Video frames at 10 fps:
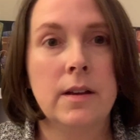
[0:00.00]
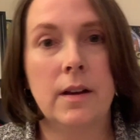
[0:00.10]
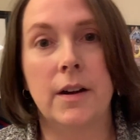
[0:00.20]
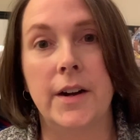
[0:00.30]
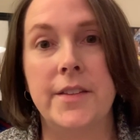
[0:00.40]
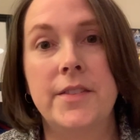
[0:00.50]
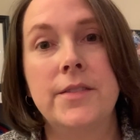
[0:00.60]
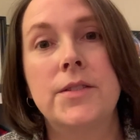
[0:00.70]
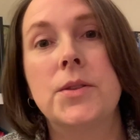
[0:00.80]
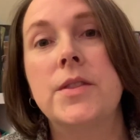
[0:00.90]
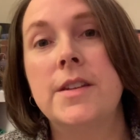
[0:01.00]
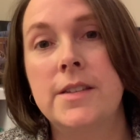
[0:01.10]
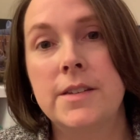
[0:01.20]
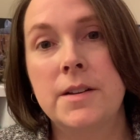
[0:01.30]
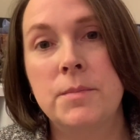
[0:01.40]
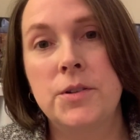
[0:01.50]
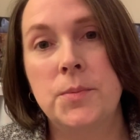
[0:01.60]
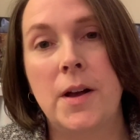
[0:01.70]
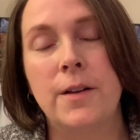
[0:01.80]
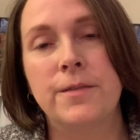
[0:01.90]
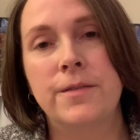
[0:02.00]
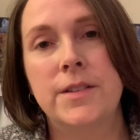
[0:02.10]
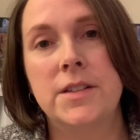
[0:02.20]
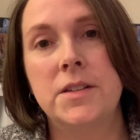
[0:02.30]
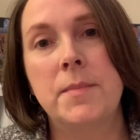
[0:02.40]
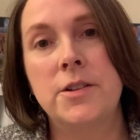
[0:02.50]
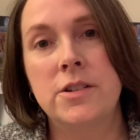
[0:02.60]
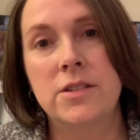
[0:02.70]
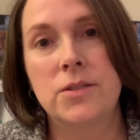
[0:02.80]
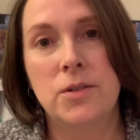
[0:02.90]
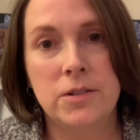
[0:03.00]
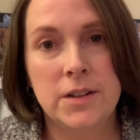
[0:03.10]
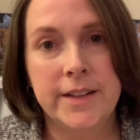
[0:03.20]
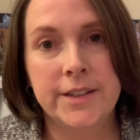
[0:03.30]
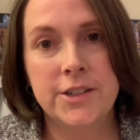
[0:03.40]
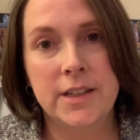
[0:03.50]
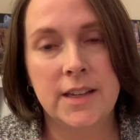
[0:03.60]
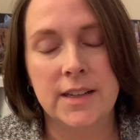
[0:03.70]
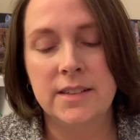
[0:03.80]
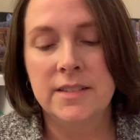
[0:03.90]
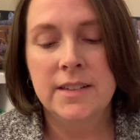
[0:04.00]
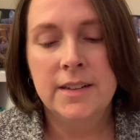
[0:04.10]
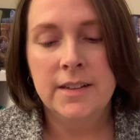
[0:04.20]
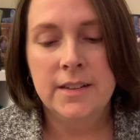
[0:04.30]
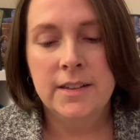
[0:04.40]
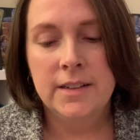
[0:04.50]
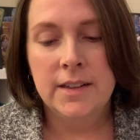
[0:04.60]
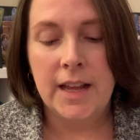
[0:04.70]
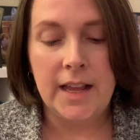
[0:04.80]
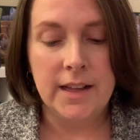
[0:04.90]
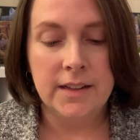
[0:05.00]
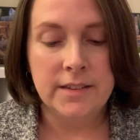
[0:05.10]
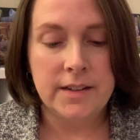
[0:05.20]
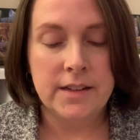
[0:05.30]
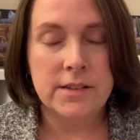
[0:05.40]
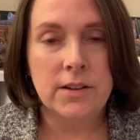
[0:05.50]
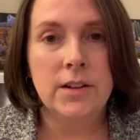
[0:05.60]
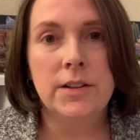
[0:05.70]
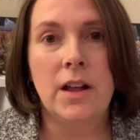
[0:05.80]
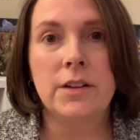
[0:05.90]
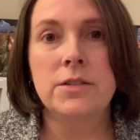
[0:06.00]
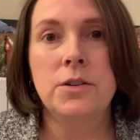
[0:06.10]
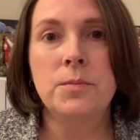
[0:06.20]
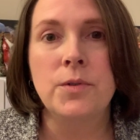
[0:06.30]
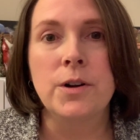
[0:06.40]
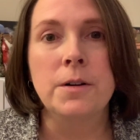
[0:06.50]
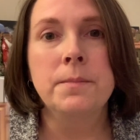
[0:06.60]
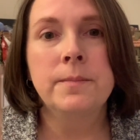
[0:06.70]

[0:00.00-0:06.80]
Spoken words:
All right, this is number 12. It's a Dimensions Gold Collection kit, and it's called Lost No More.